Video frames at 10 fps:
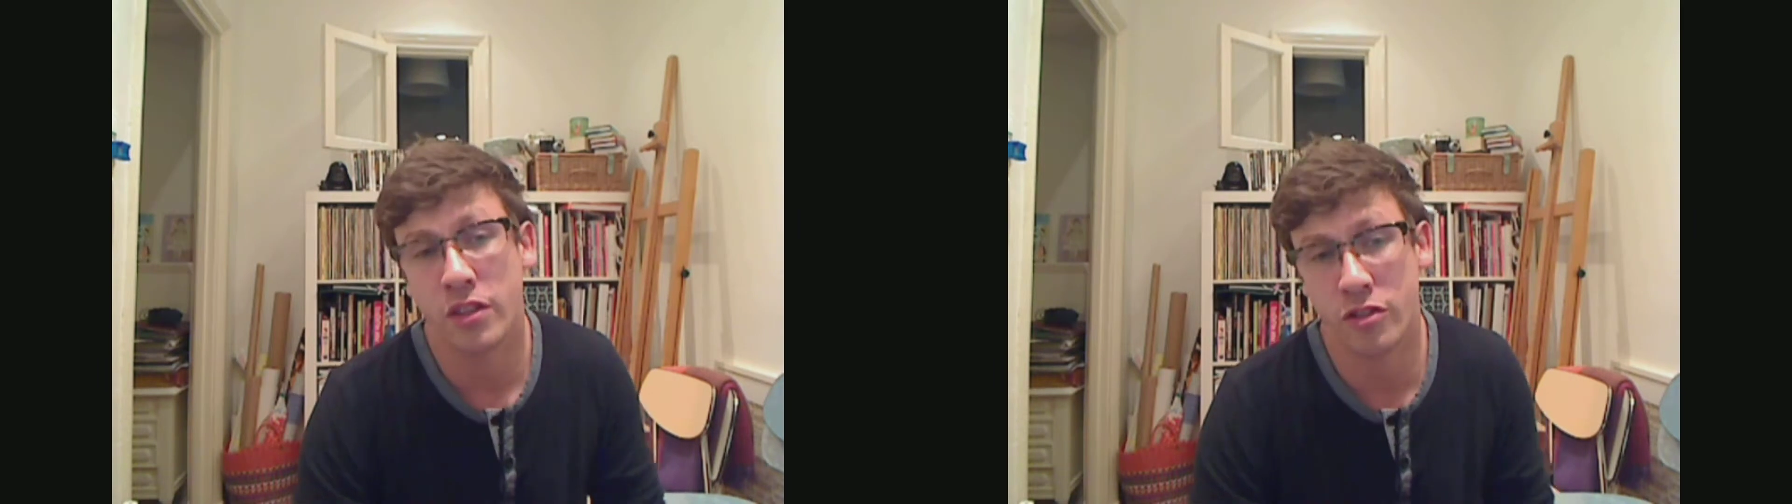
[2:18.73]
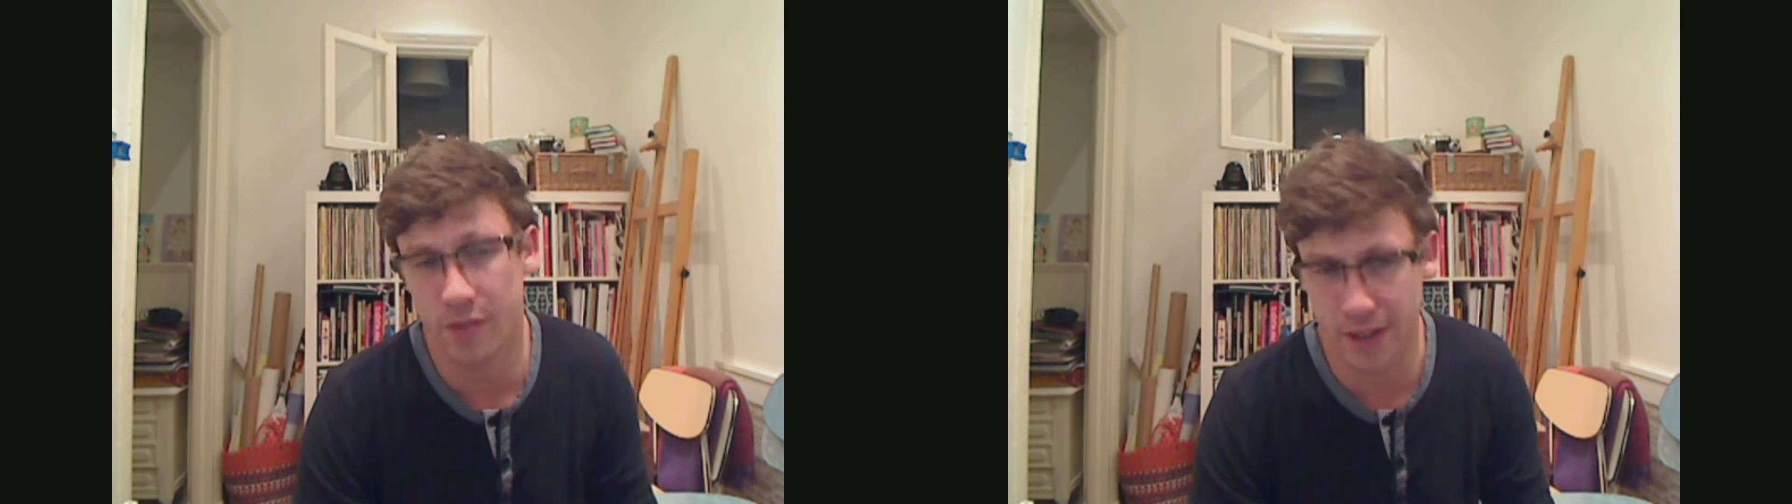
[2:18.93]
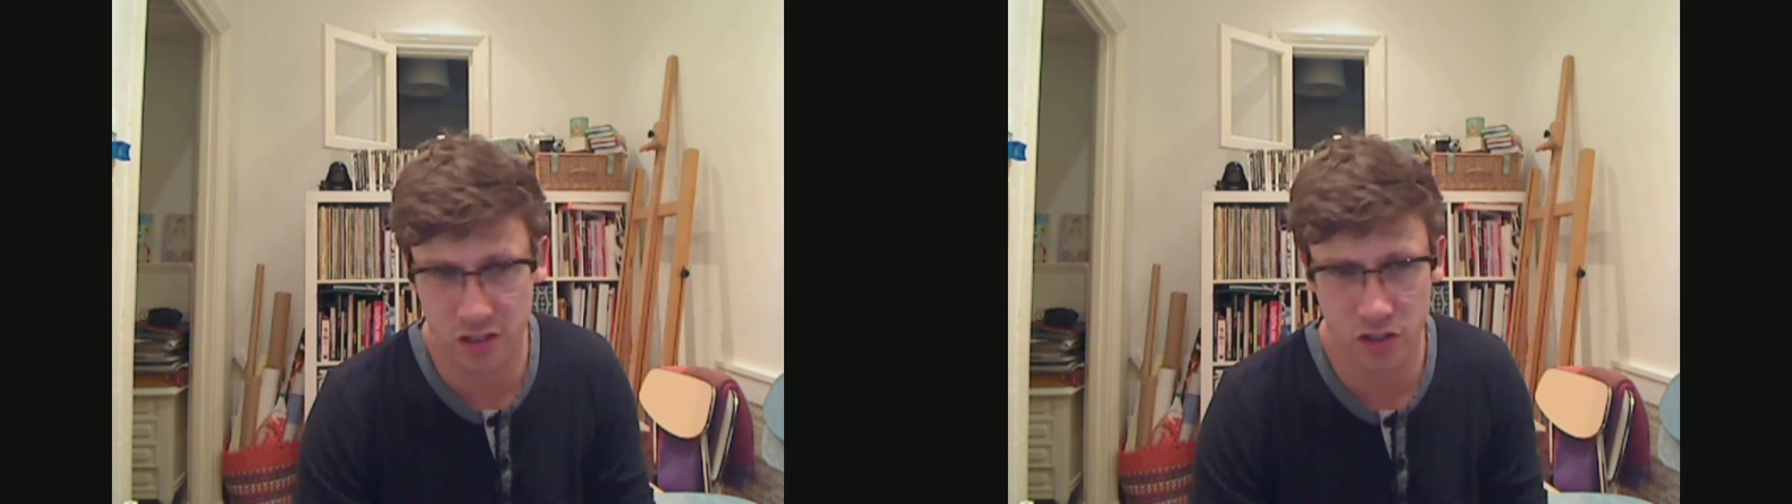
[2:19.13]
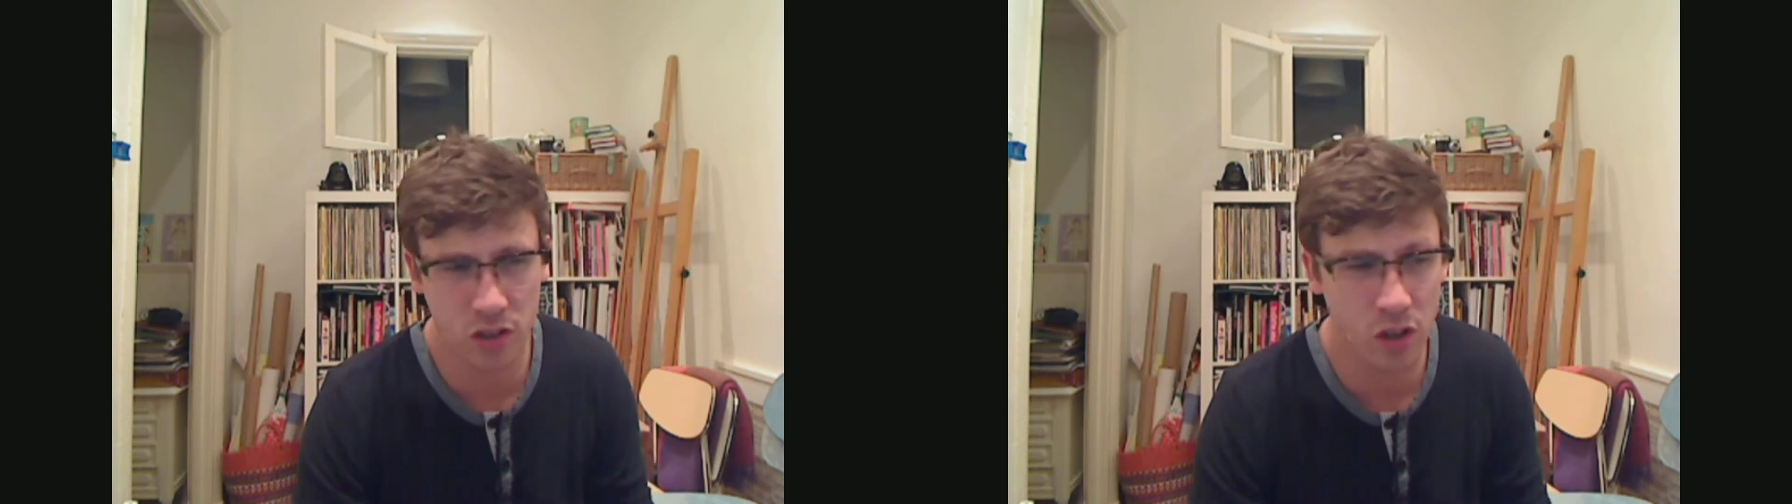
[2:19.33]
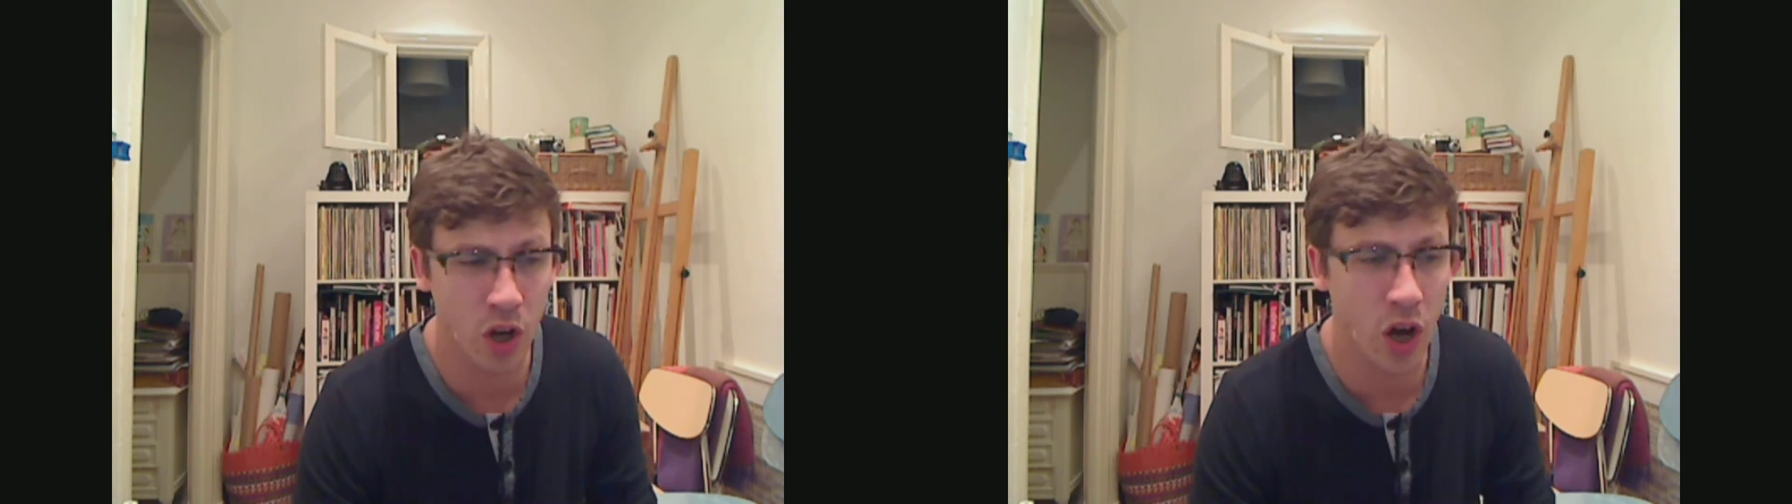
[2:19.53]
Director's
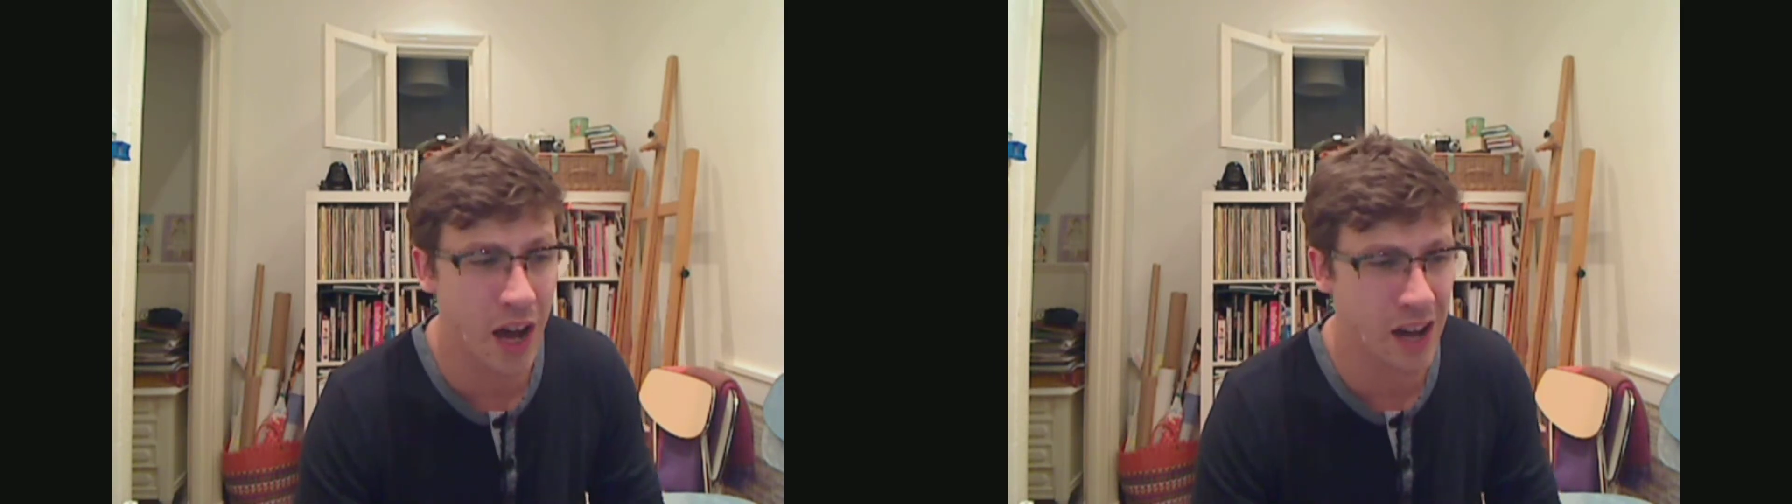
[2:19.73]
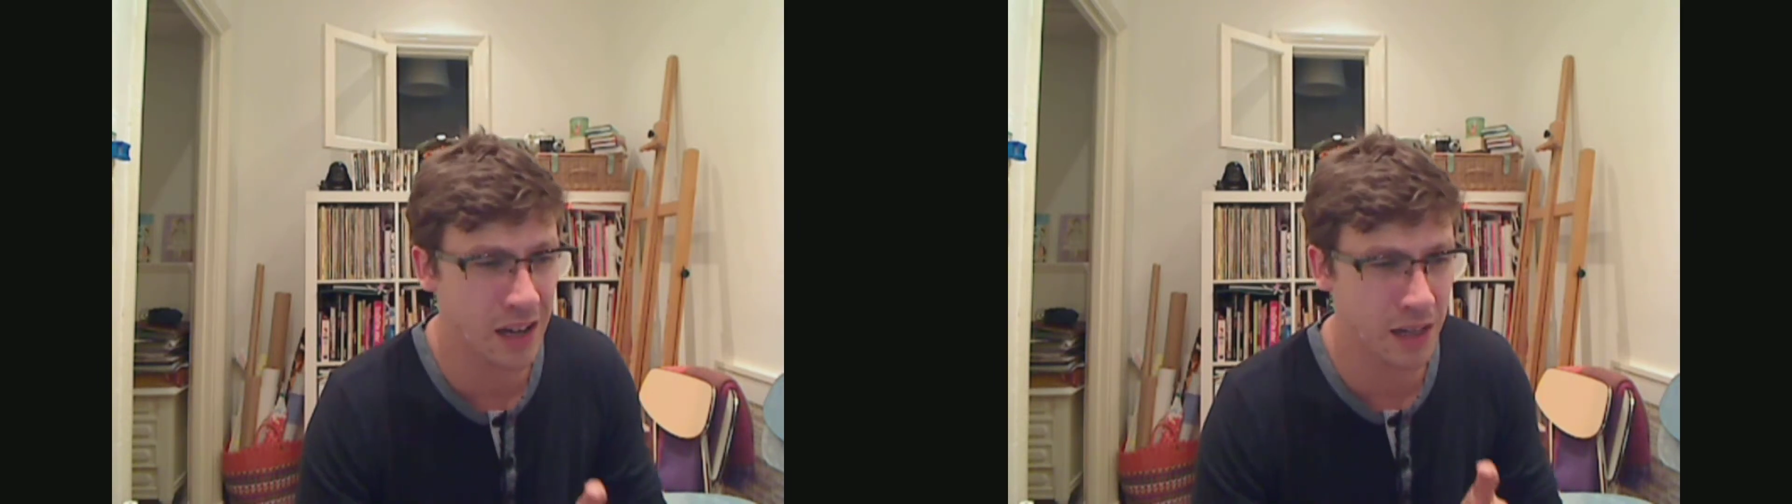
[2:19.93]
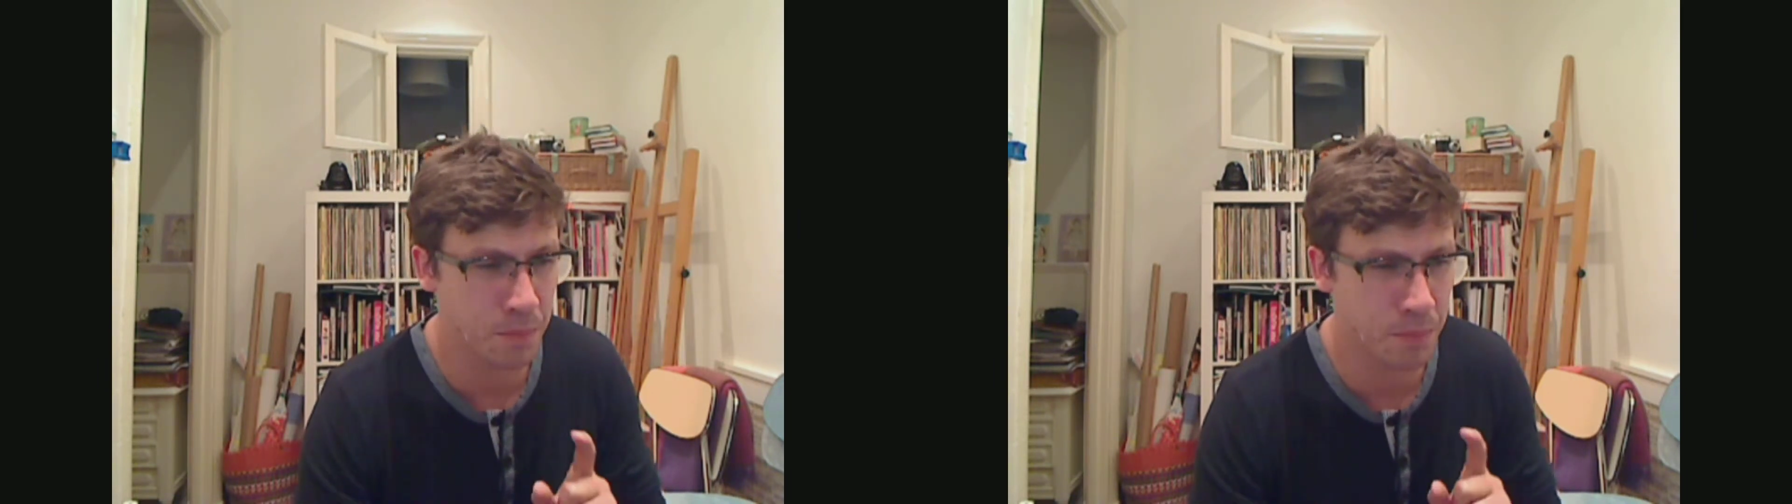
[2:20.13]
Cut, I